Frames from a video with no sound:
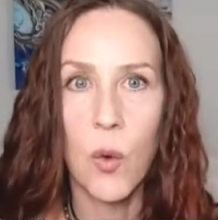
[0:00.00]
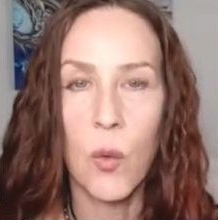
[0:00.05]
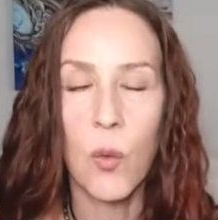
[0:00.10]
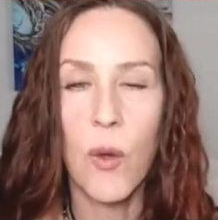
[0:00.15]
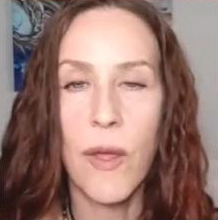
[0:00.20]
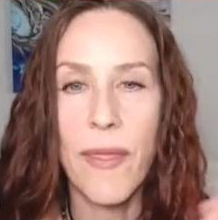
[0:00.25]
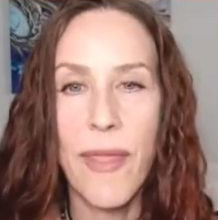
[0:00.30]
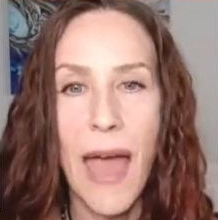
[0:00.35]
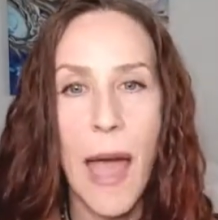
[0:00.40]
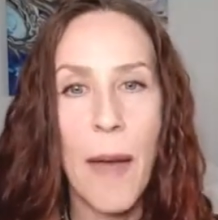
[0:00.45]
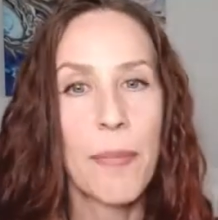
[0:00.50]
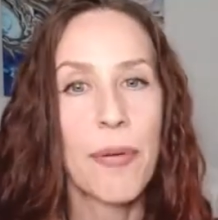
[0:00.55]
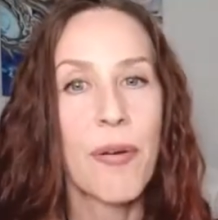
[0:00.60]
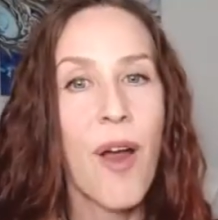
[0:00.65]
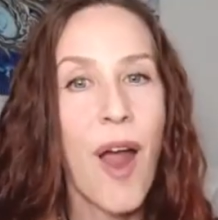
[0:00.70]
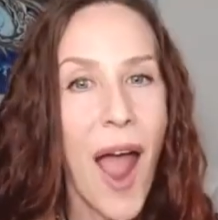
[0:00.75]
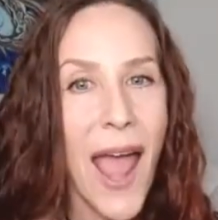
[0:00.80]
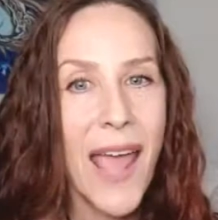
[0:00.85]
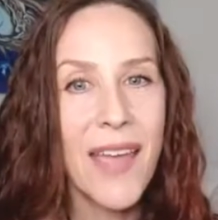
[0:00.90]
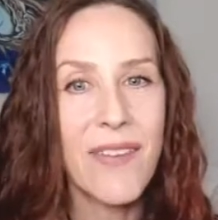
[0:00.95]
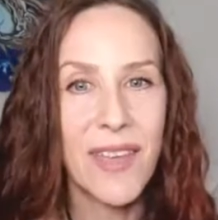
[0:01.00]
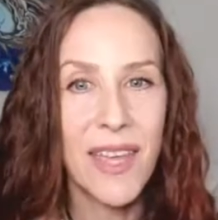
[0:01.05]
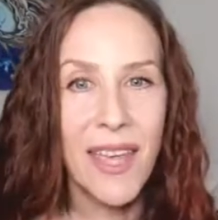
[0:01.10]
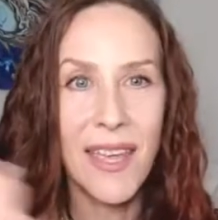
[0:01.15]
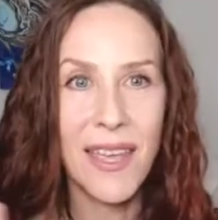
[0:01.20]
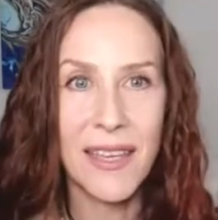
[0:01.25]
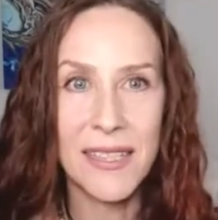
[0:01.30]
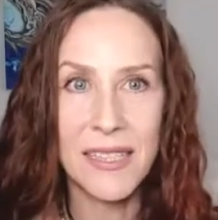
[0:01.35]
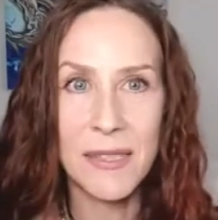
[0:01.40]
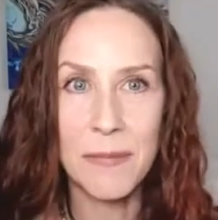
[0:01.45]
when that
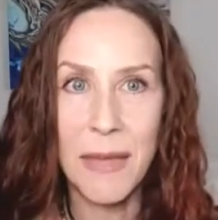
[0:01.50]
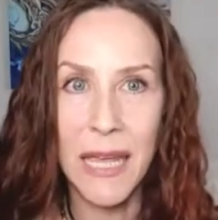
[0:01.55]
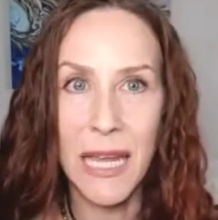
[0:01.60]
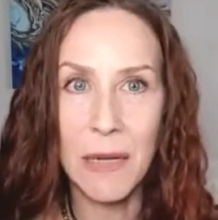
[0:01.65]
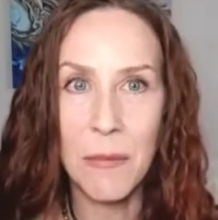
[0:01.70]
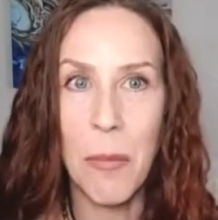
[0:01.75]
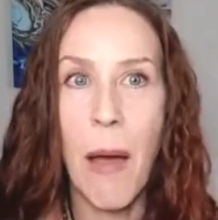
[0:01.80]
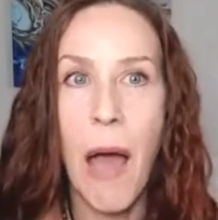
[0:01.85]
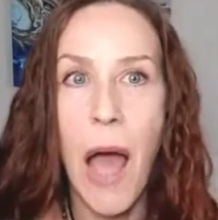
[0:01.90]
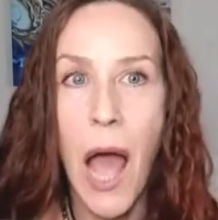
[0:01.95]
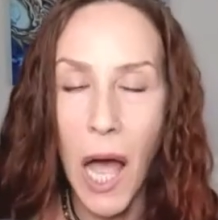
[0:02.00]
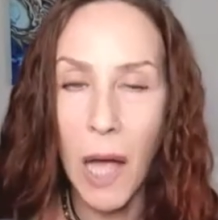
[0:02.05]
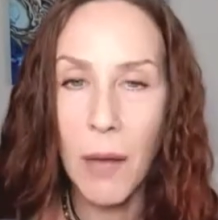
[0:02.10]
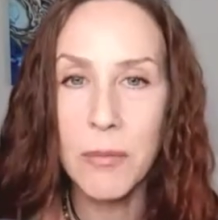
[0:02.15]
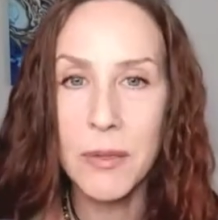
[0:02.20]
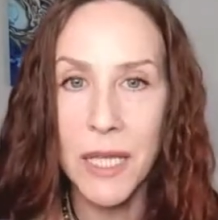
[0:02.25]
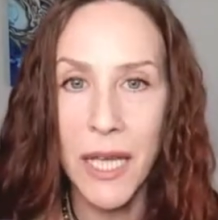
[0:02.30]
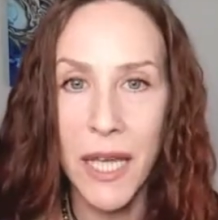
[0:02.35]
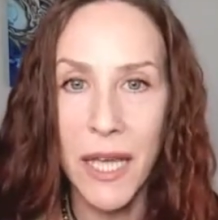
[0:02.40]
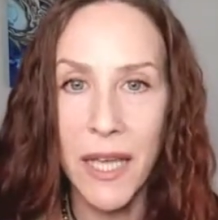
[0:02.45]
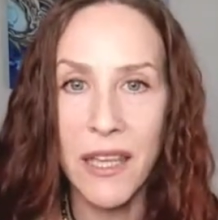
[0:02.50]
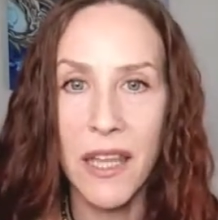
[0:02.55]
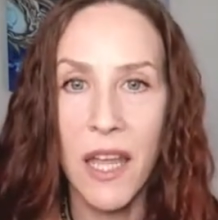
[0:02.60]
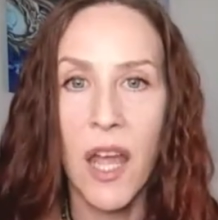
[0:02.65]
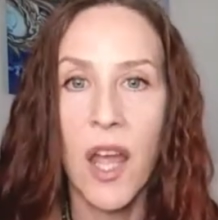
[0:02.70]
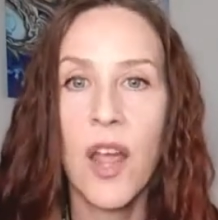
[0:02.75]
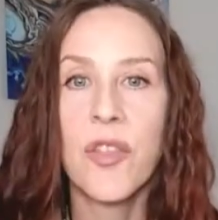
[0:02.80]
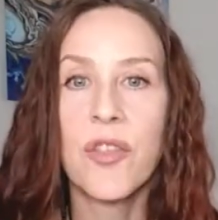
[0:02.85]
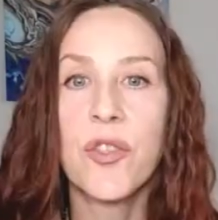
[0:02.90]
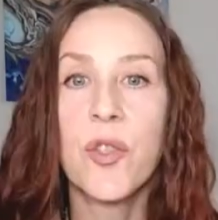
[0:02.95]
private is made public,
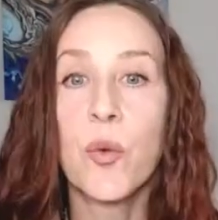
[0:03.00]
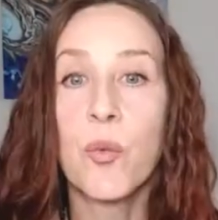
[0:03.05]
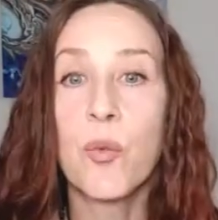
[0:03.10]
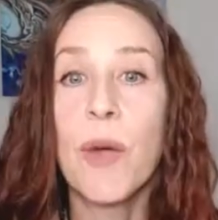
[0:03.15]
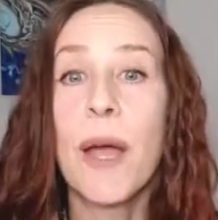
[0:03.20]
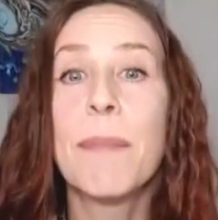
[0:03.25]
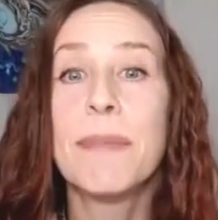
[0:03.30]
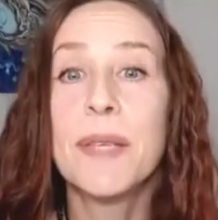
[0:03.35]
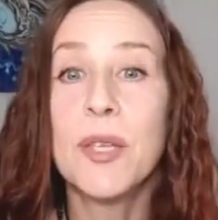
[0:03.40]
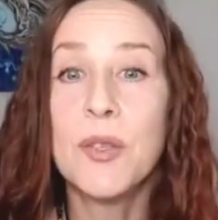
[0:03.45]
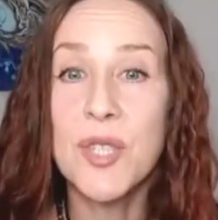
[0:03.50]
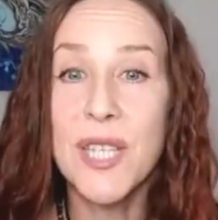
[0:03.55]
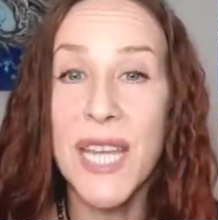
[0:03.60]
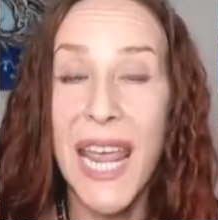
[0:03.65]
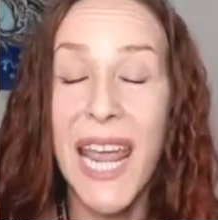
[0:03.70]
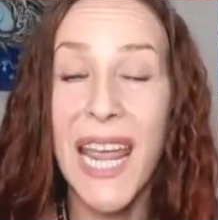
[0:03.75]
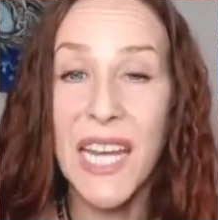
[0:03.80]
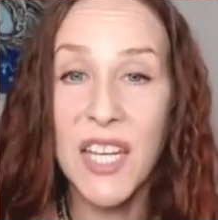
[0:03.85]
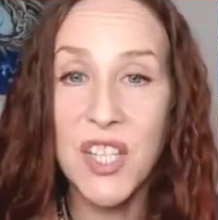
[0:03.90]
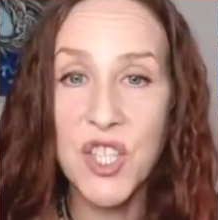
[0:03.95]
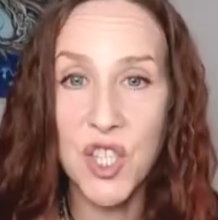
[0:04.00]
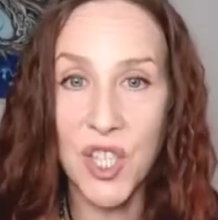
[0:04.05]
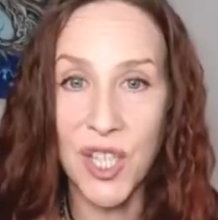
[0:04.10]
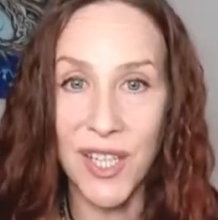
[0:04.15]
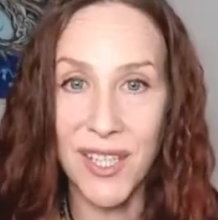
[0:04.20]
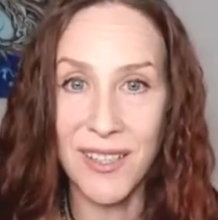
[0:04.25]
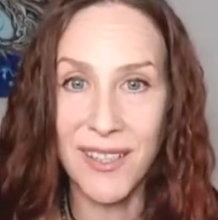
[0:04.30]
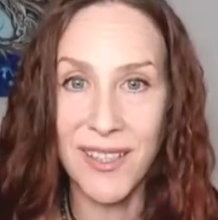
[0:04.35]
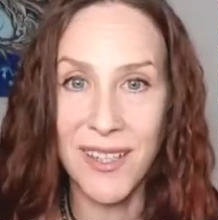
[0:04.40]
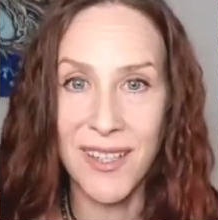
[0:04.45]
the
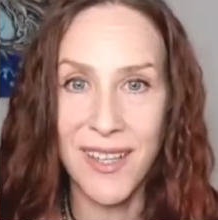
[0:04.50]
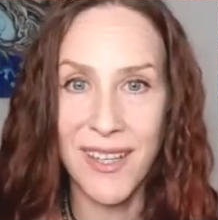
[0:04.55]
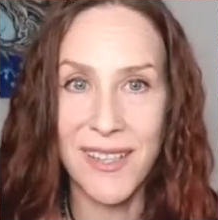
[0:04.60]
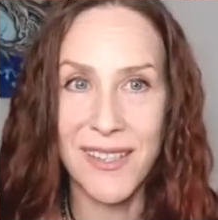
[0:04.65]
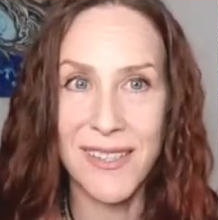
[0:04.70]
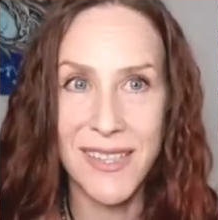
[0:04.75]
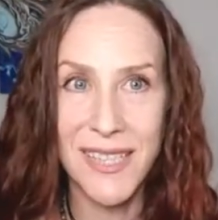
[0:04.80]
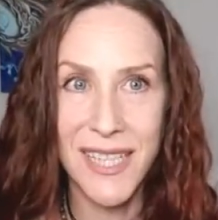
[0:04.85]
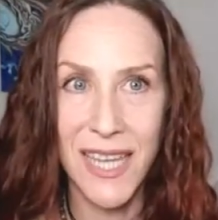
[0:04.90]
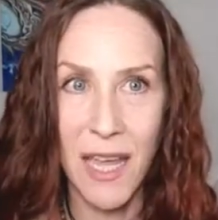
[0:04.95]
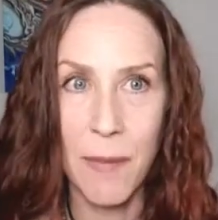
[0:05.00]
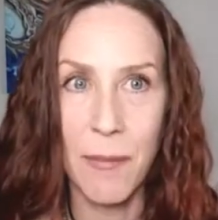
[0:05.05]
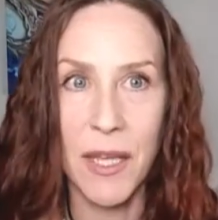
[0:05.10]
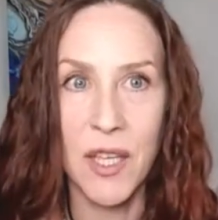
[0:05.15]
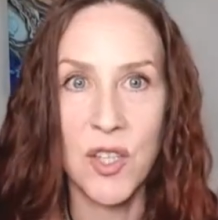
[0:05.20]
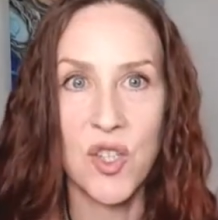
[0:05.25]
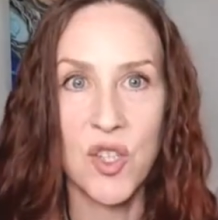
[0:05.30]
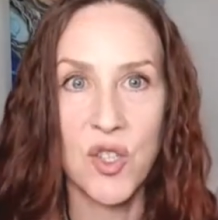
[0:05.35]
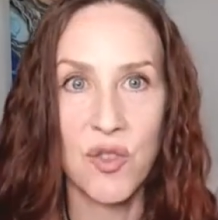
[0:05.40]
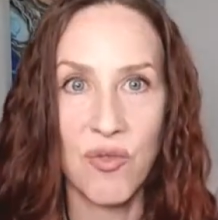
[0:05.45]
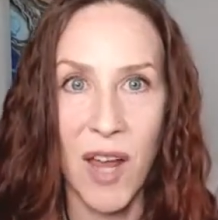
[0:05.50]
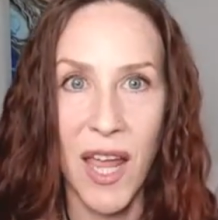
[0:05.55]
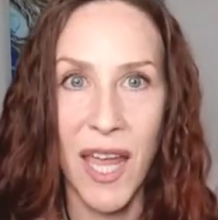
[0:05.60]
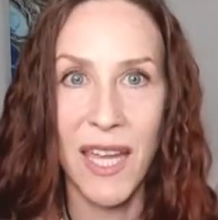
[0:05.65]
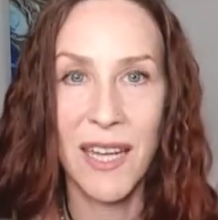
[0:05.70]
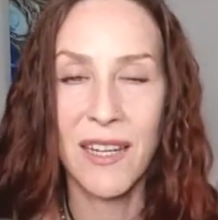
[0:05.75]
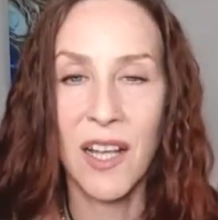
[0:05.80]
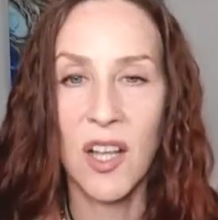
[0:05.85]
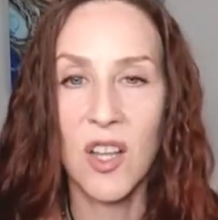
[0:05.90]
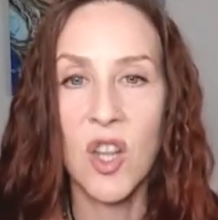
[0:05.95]
reputation is damaged, right?